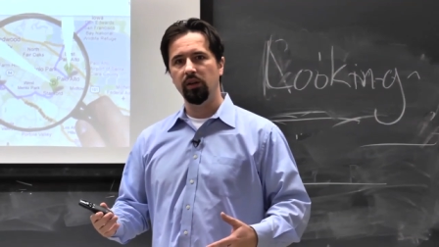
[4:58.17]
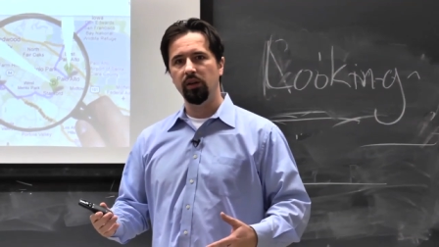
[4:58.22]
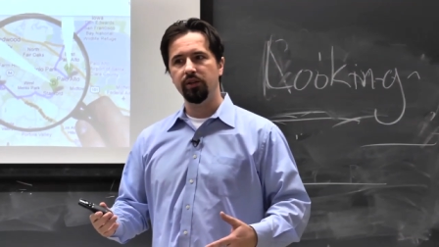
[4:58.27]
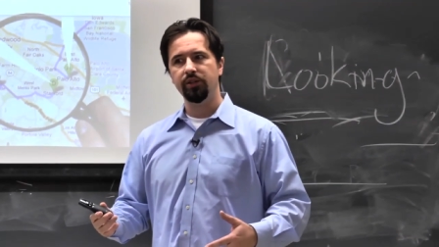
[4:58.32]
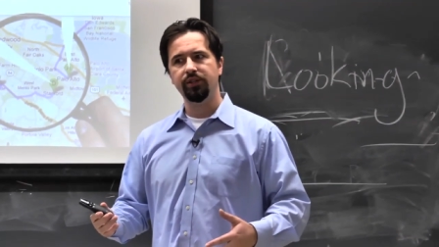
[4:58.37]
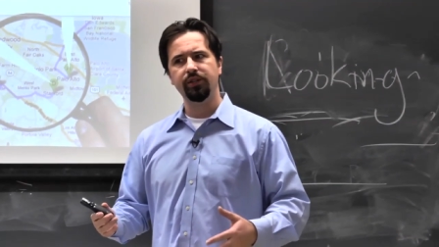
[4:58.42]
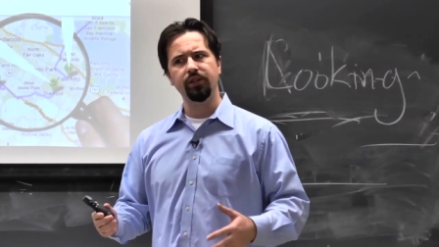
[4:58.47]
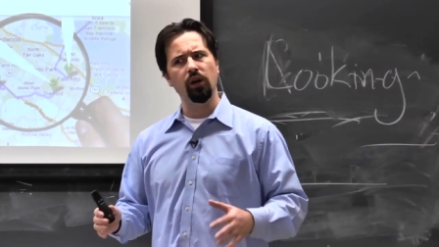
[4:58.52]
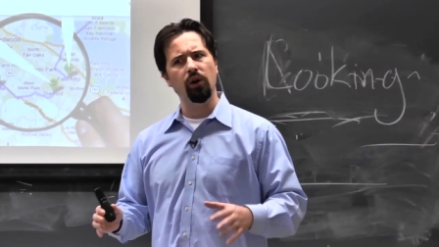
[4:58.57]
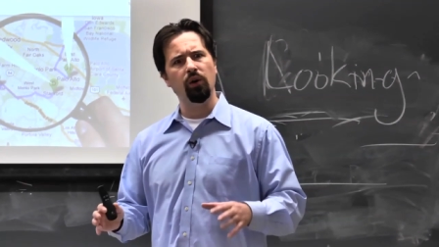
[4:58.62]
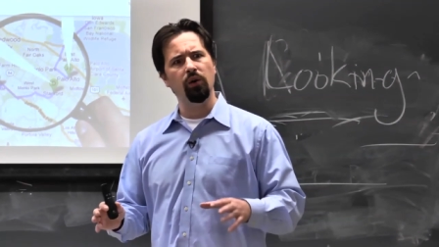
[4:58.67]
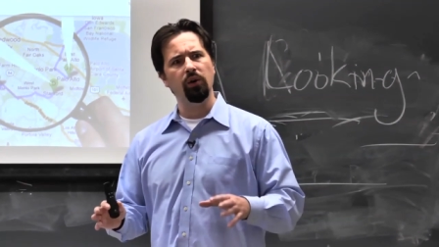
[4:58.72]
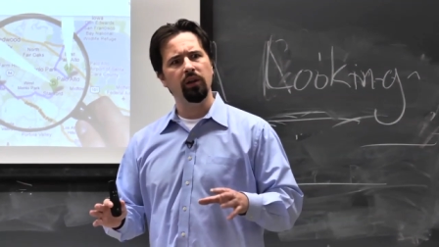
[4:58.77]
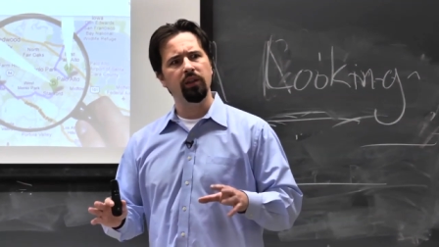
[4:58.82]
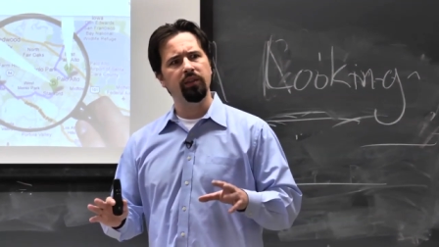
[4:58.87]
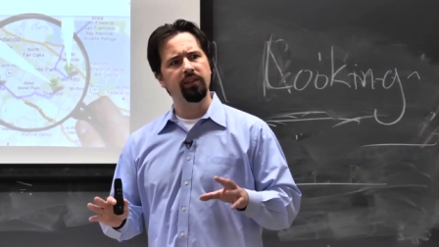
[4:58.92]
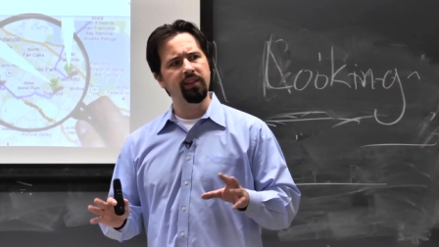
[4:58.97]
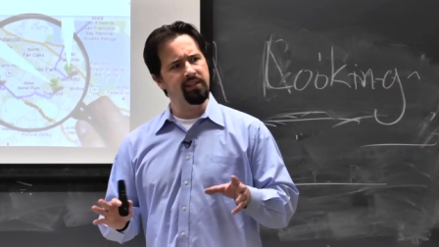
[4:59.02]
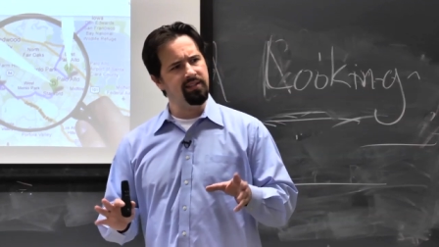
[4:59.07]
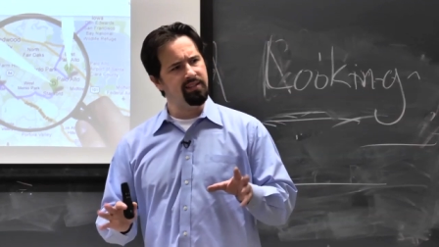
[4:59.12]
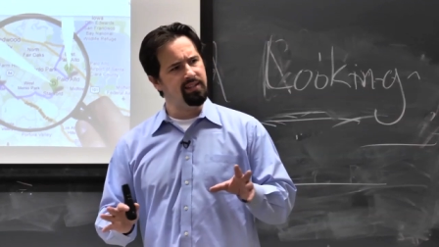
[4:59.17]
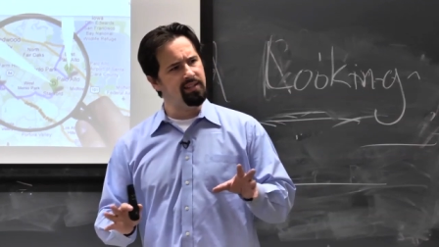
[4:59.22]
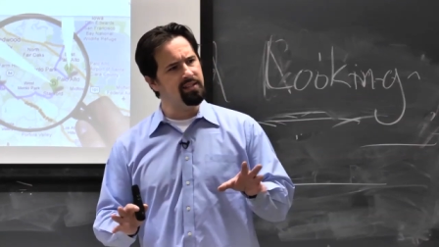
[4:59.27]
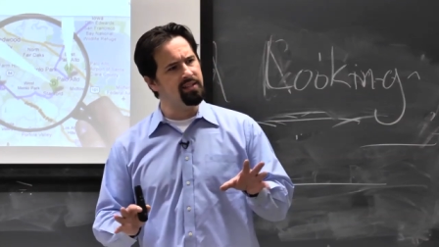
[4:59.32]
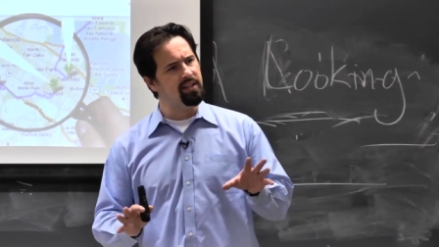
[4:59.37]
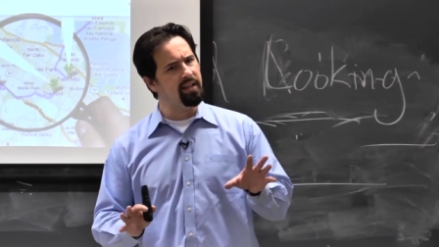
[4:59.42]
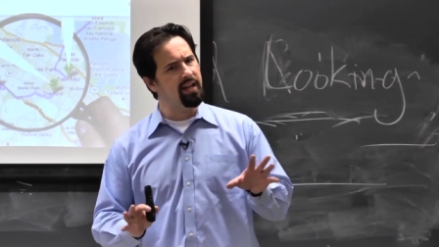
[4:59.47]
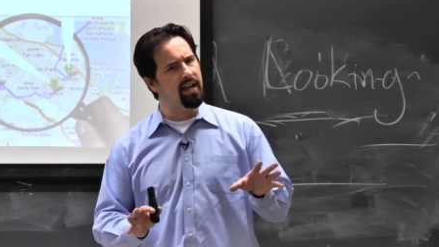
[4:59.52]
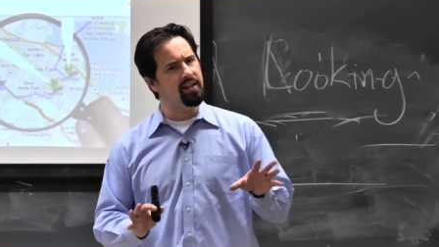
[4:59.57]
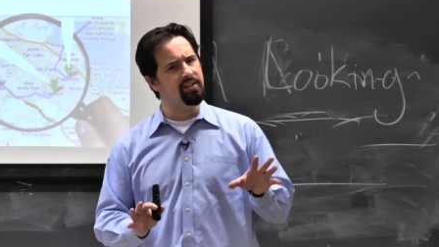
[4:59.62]
So this is
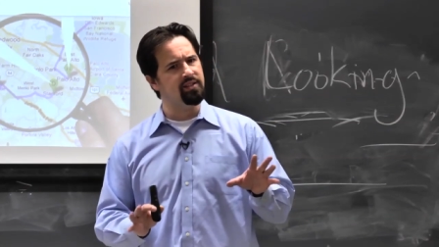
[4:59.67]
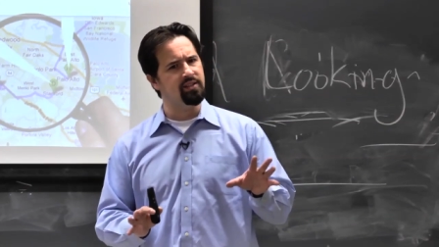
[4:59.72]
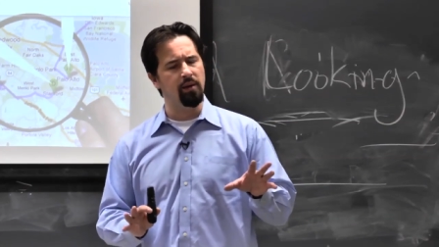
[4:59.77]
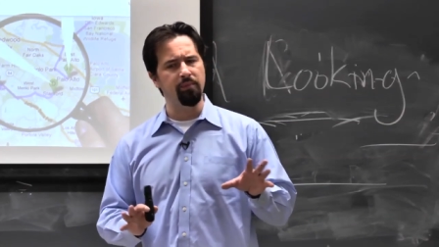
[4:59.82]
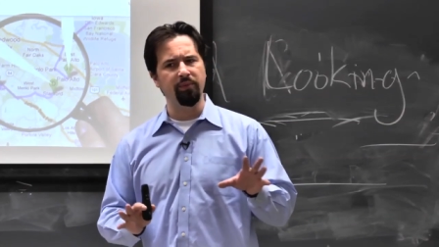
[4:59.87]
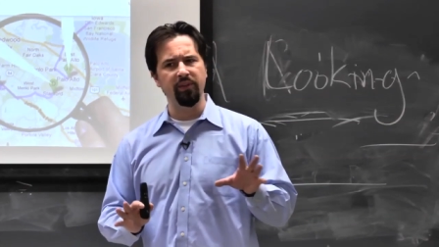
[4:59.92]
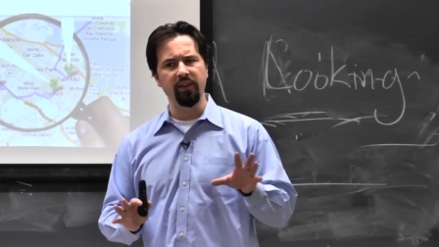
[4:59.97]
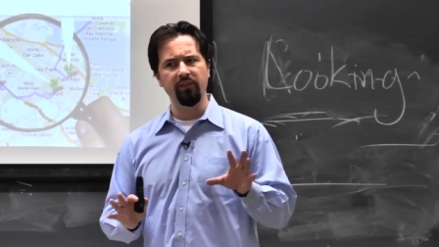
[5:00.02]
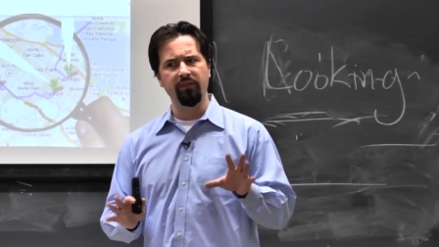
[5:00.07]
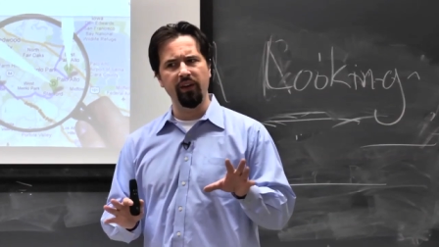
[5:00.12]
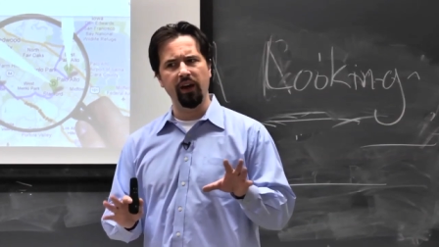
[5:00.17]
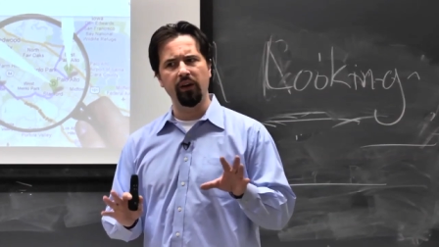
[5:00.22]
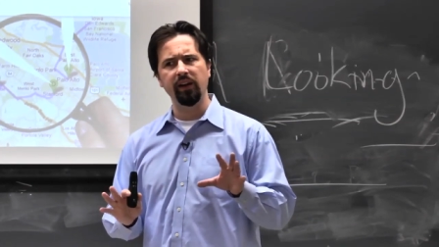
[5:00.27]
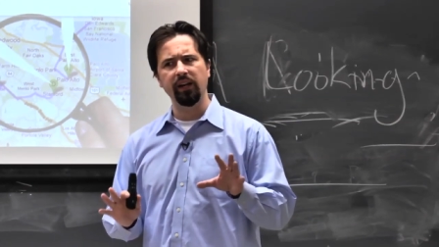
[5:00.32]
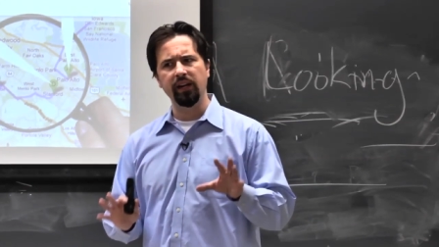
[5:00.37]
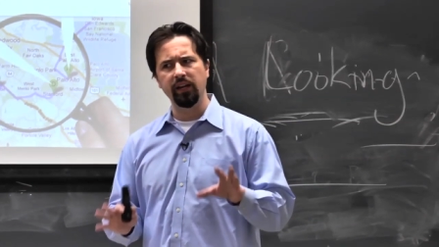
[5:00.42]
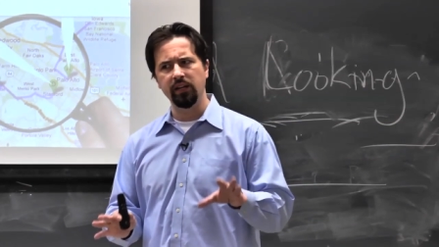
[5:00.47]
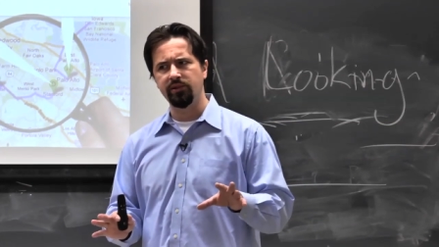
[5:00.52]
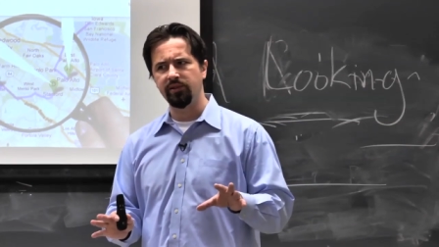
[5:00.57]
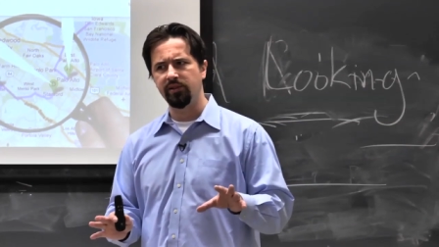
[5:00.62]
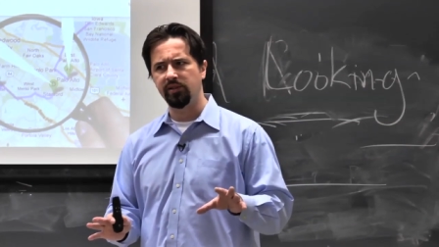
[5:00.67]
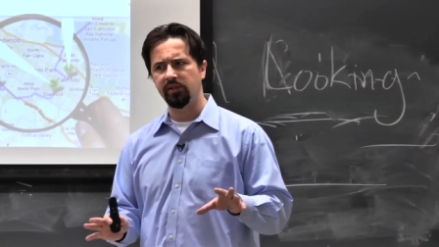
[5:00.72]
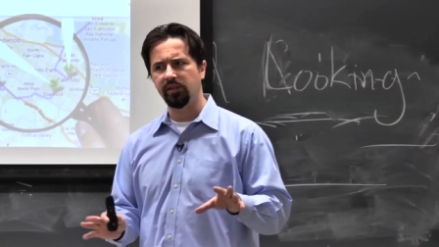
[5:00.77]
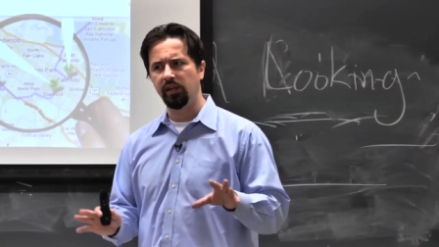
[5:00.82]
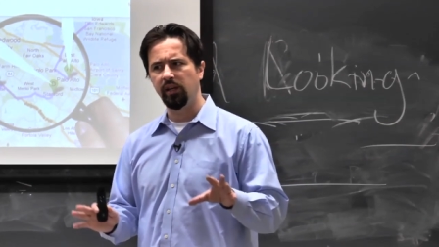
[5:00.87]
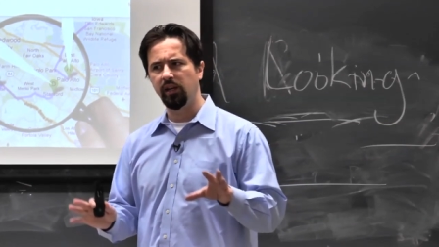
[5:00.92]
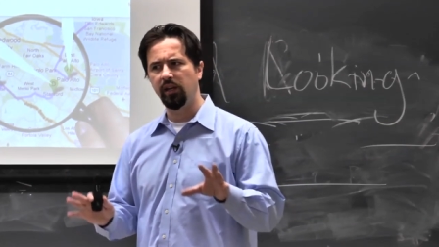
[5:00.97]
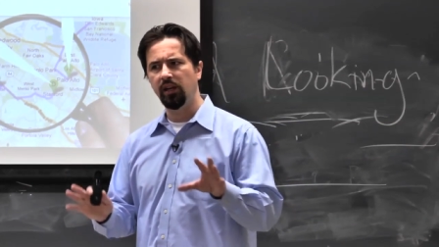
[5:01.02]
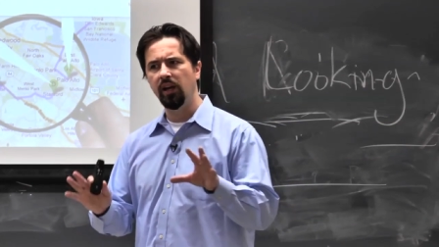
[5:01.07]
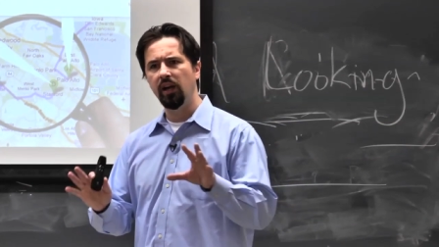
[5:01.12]
again something very
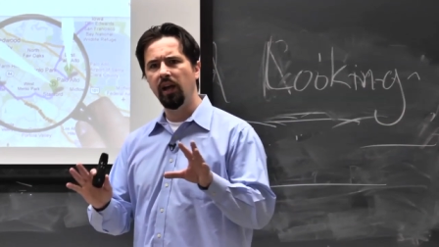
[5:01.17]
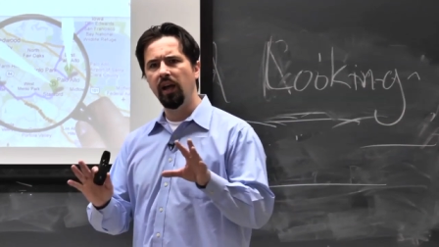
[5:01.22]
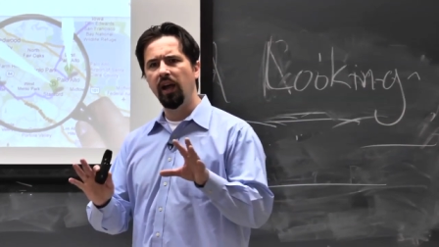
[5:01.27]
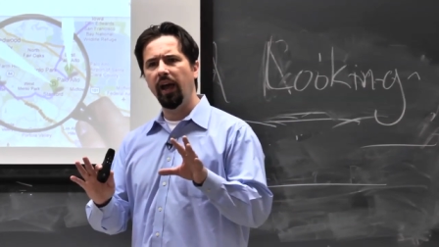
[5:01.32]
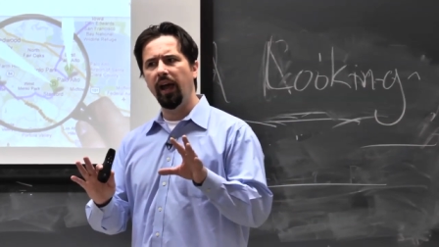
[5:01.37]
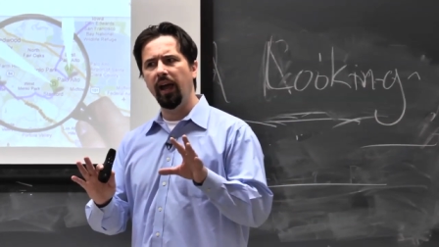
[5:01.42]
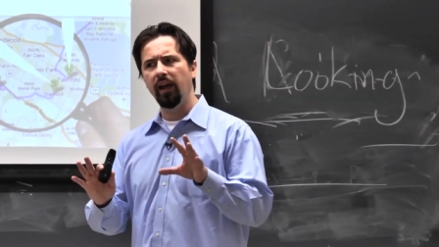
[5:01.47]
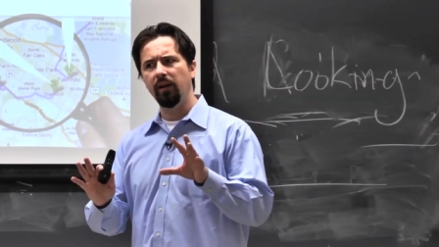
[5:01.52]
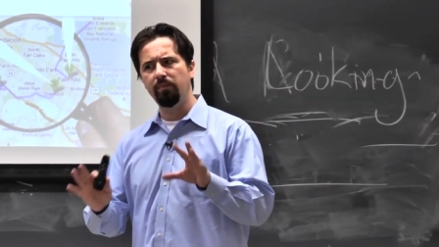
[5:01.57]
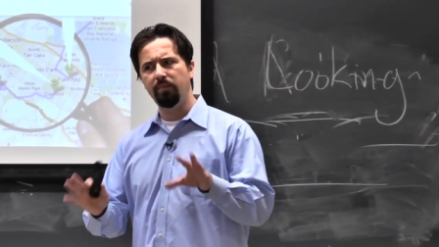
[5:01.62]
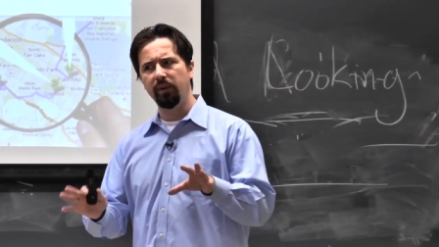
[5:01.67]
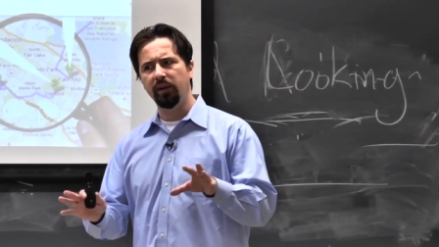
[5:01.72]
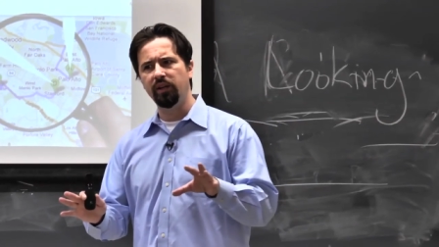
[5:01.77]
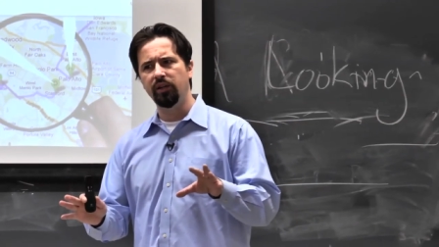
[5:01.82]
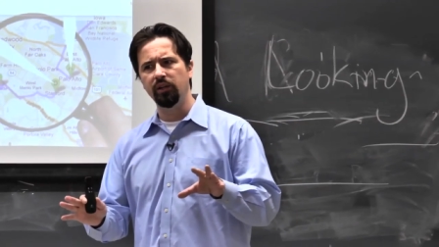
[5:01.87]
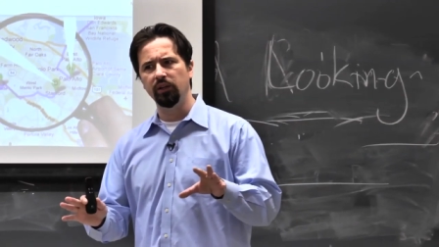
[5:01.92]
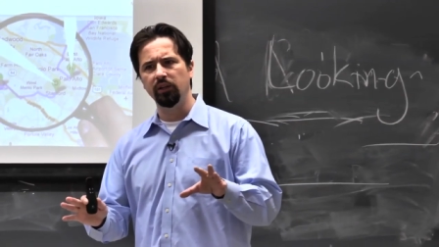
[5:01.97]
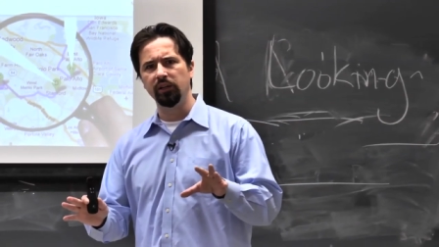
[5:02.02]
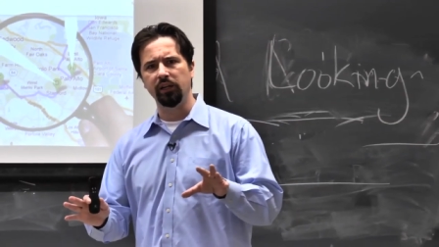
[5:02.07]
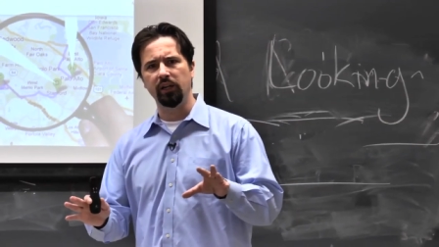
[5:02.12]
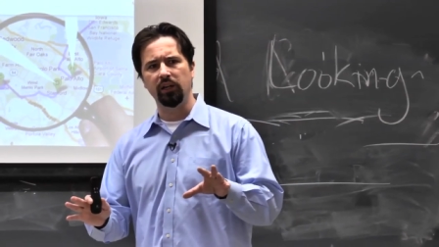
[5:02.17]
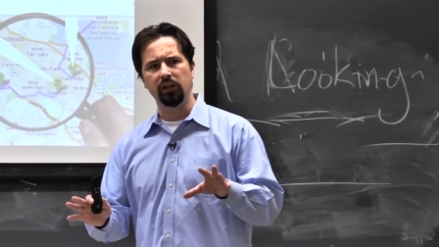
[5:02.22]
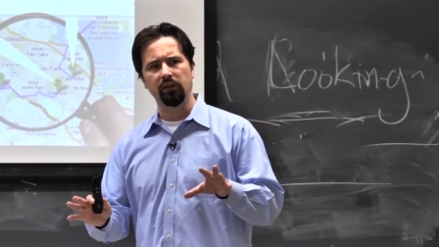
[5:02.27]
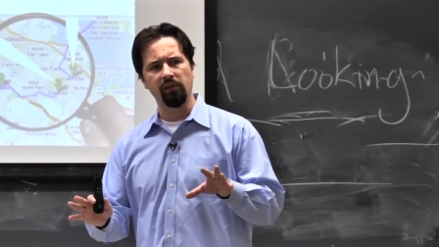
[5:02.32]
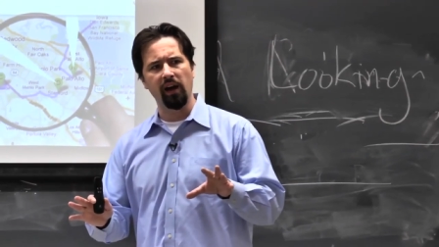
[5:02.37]
interesting and peculiar,